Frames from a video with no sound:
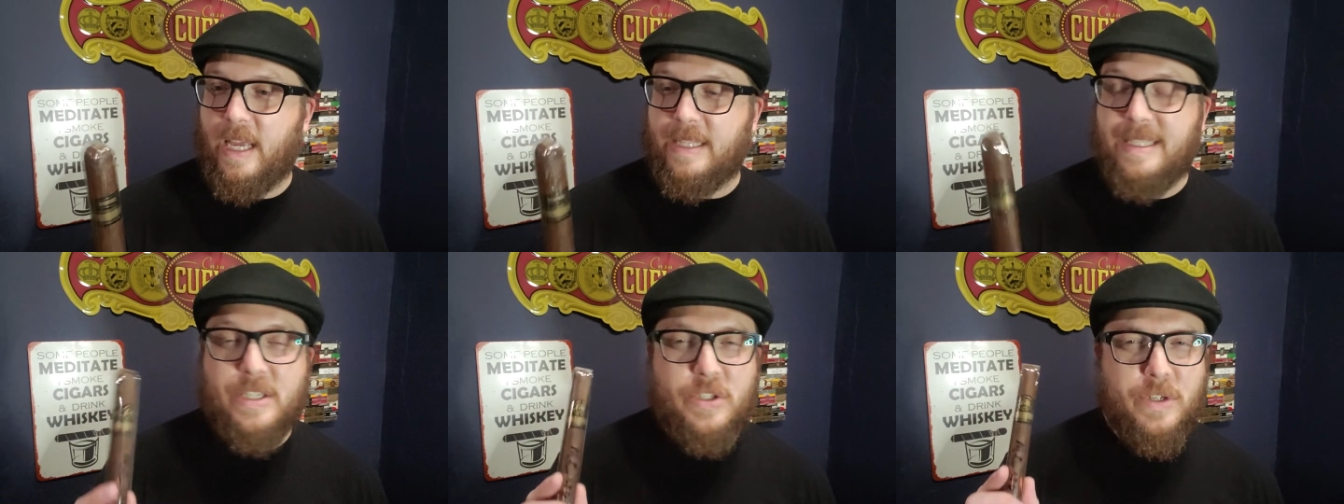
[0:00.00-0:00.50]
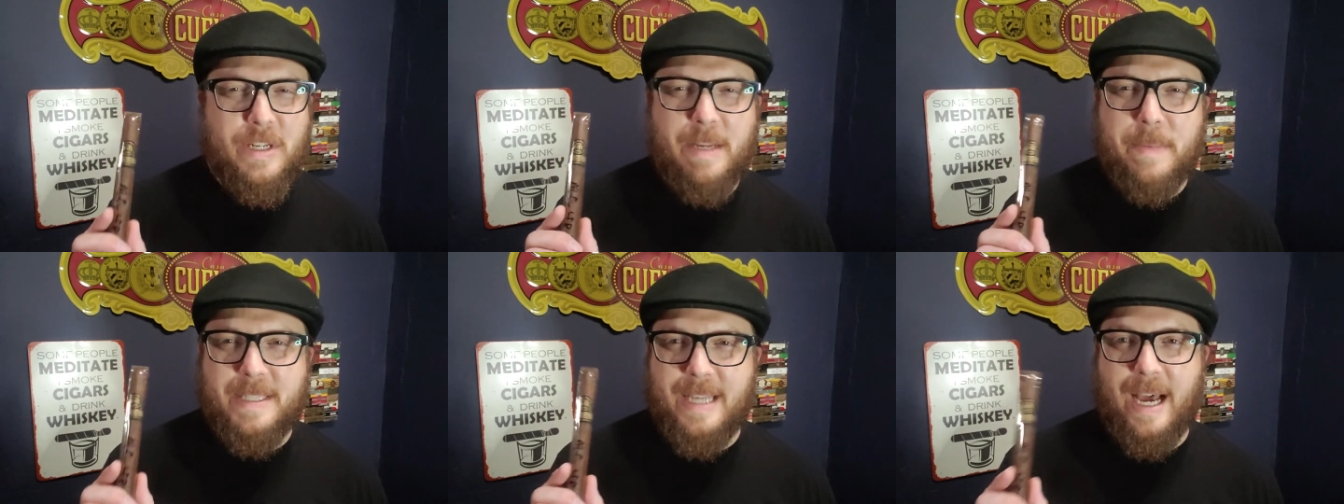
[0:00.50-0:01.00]
Edition
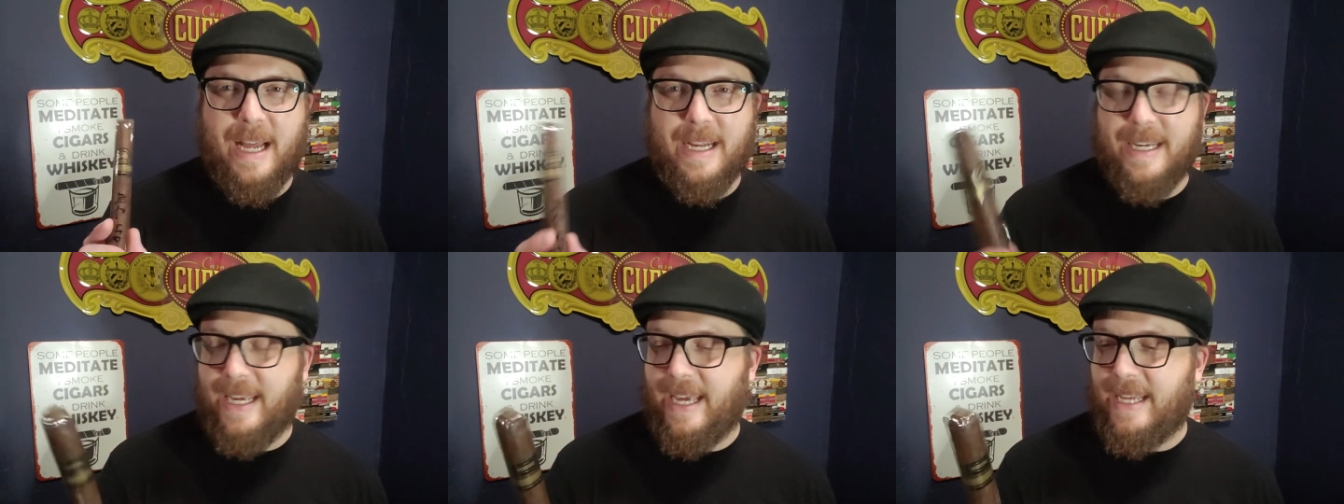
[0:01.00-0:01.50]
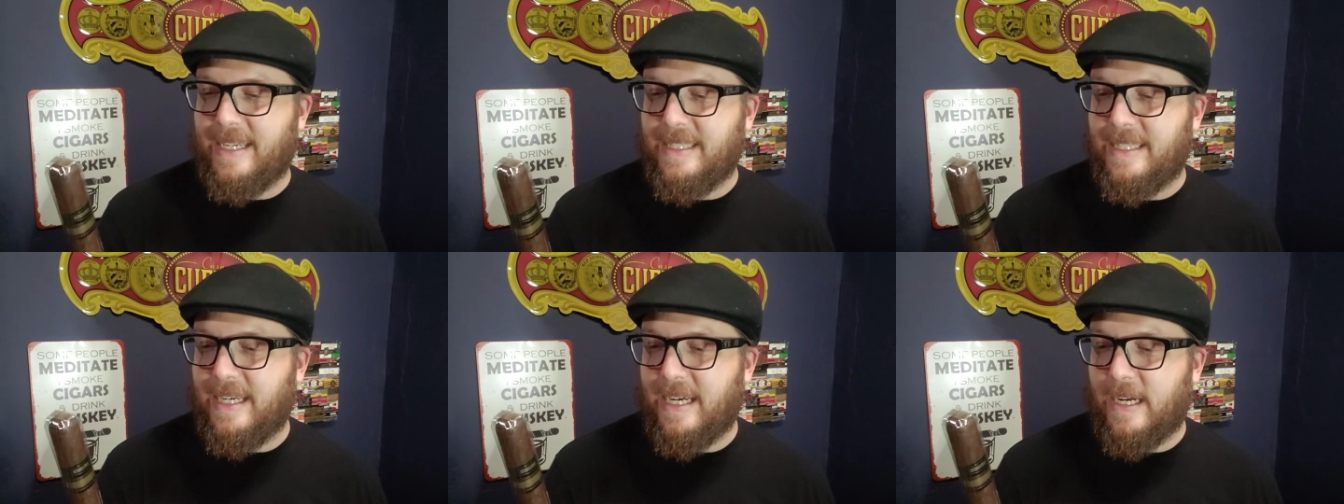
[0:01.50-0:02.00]
Limitada,
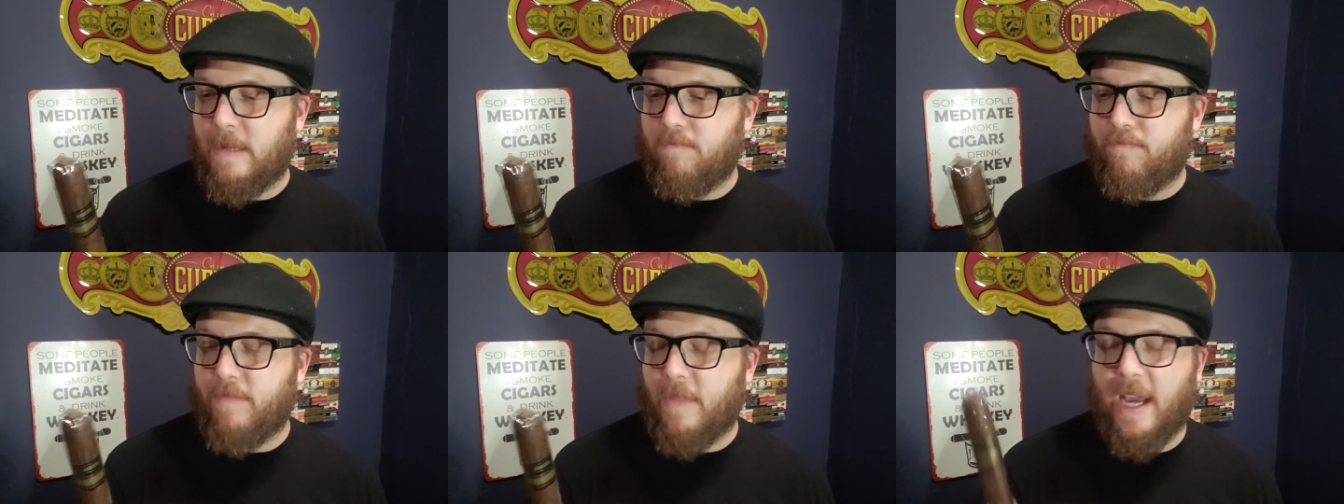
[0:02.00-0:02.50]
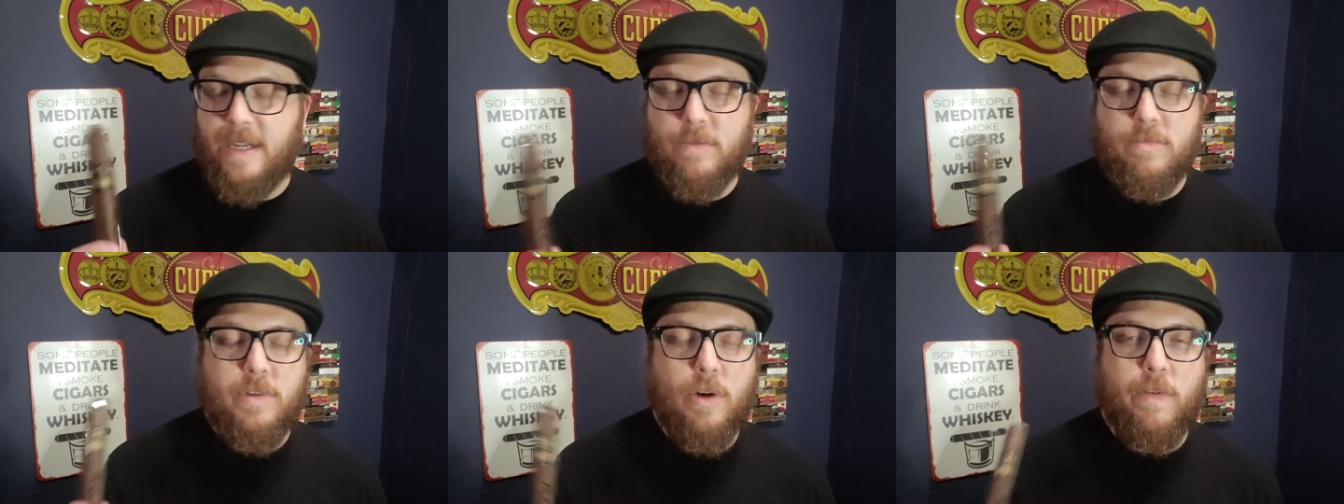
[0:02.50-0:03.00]
and I
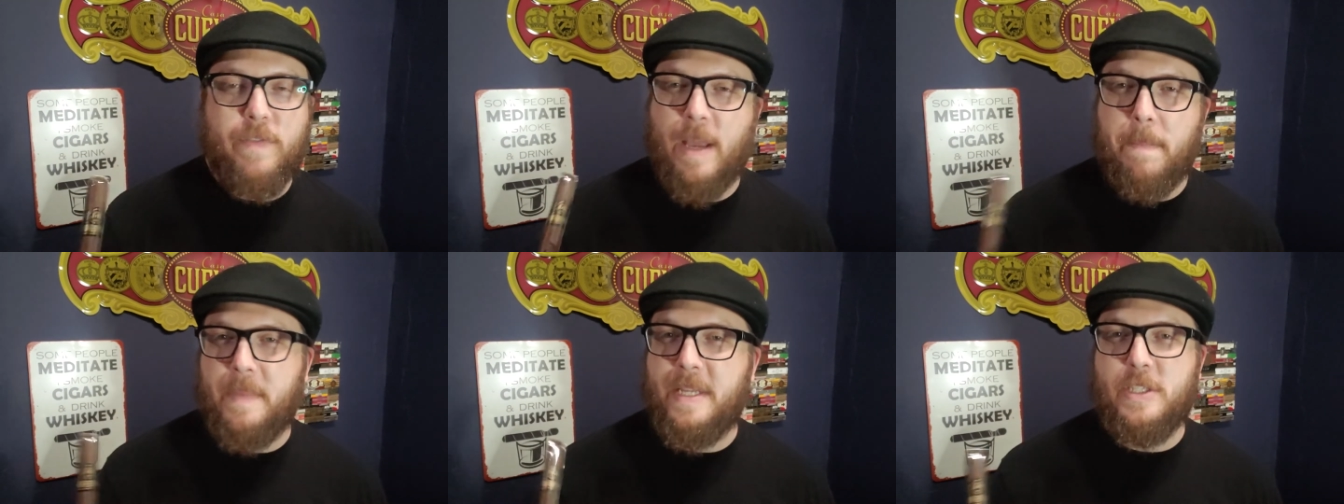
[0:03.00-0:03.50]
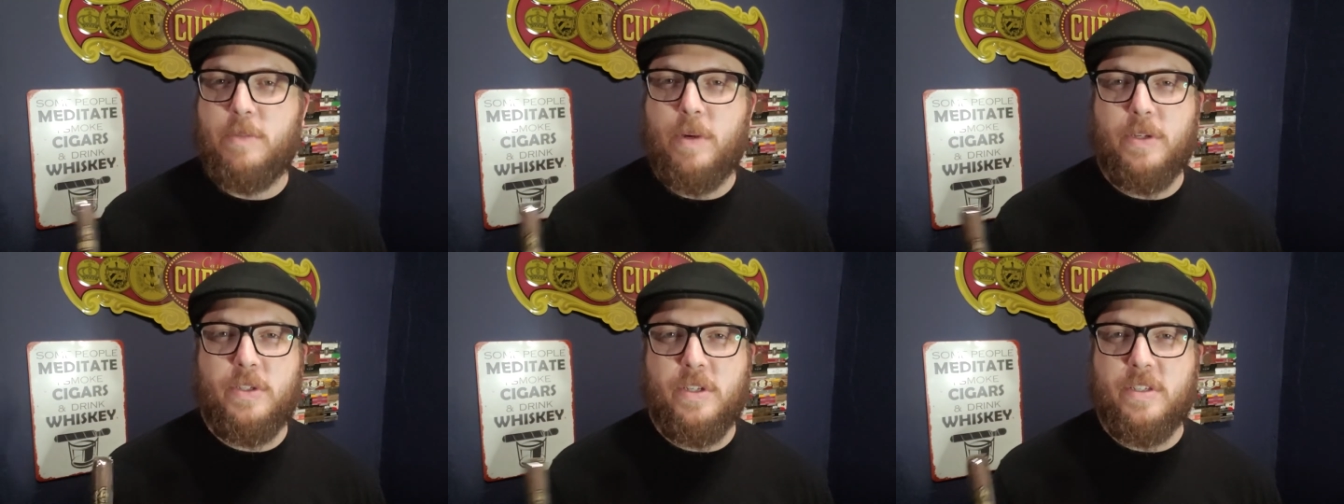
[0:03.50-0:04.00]
don't know if that means
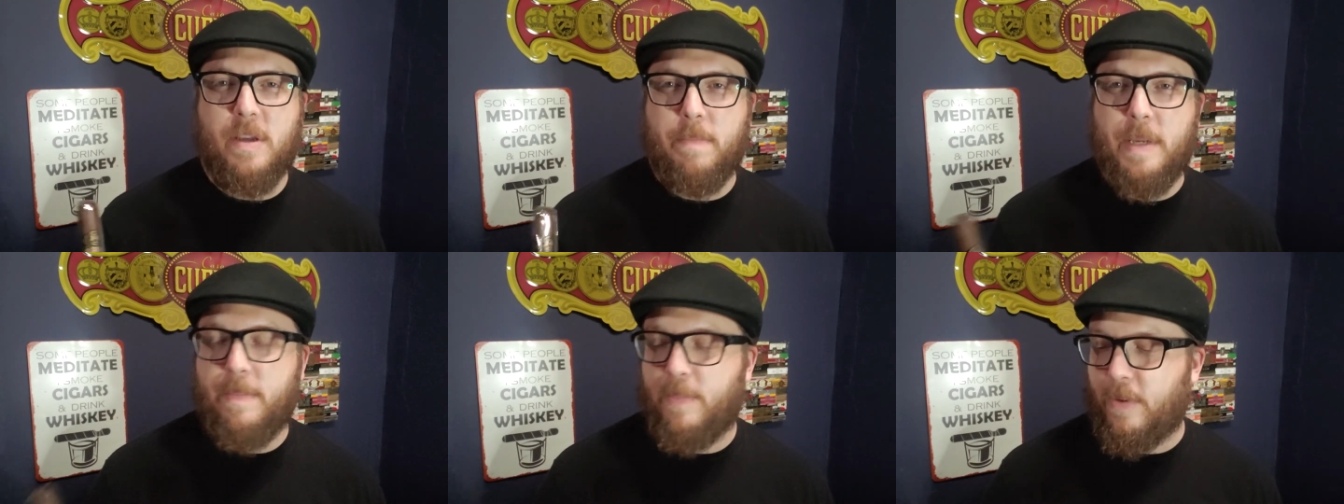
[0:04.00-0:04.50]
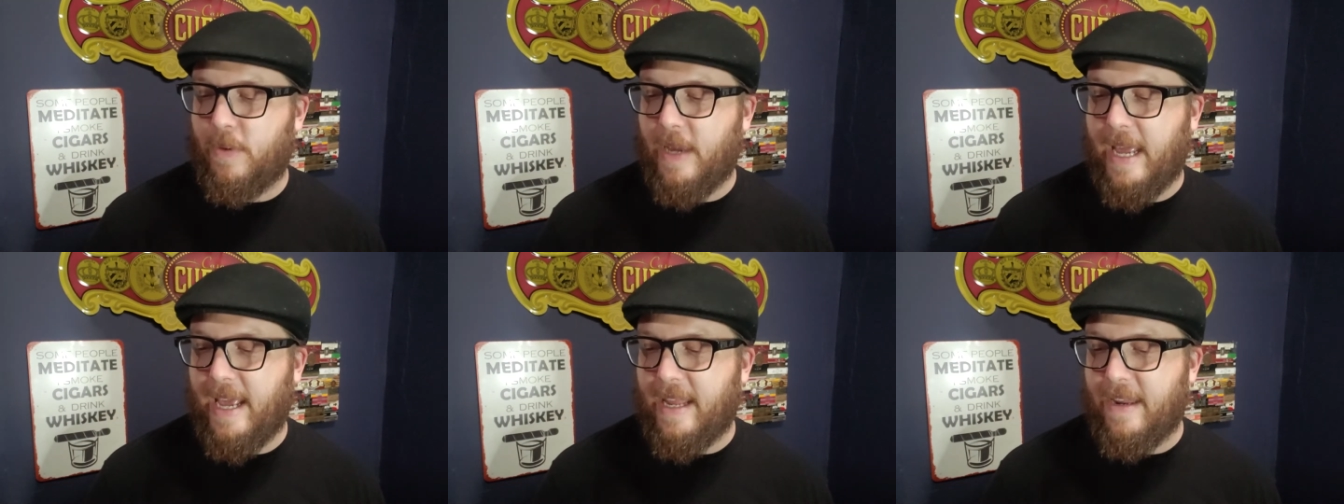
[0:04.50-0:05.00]
much to some people,
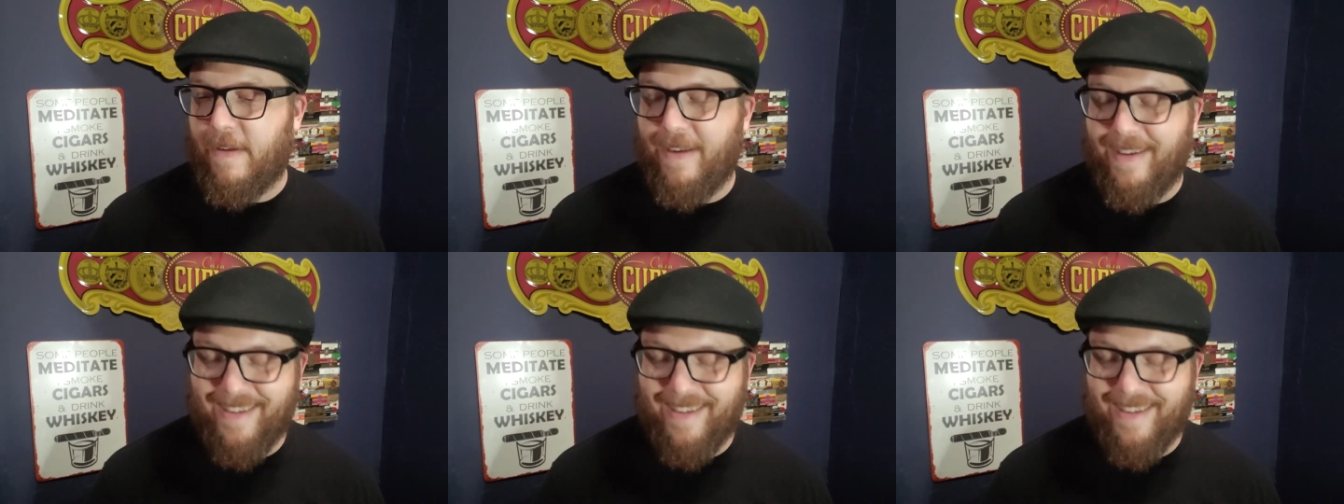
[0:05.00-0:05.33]
and